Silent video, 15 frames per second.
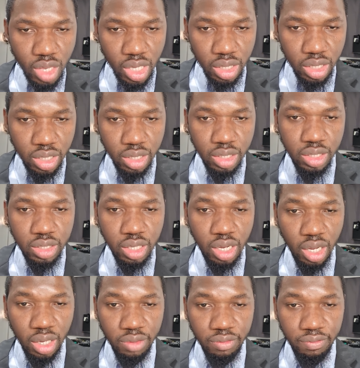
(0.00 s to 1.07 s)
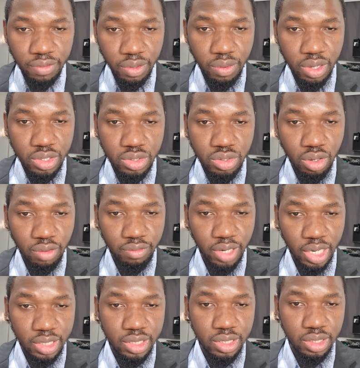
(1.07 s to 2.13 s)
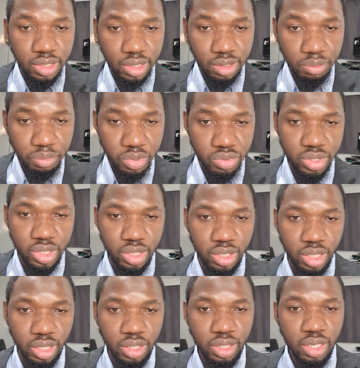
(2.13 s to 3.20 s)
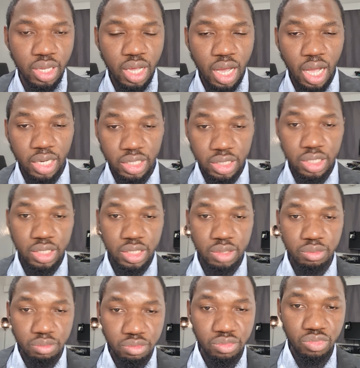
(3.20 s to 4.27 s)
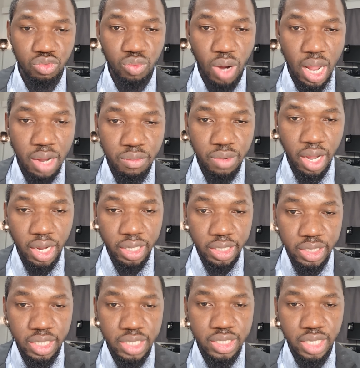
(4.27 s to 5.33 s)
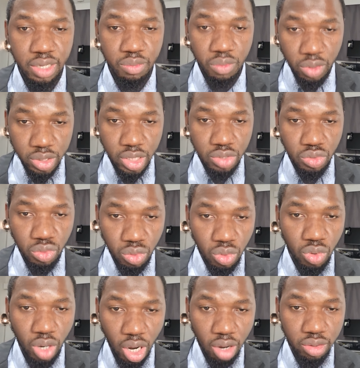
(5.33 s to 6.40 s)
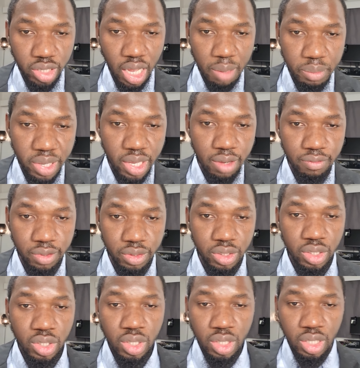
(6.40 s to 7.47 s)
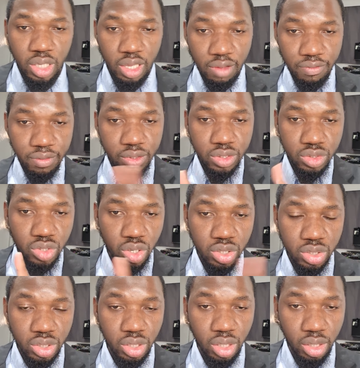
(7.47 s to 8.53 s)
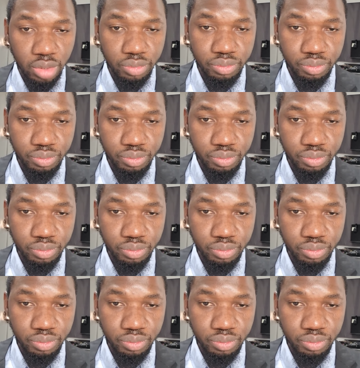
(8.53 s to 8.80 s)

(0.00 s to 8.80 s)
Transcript: the frequency of that input signal. And this is why we are interested. We wanted to know how they are behaving. If it's just a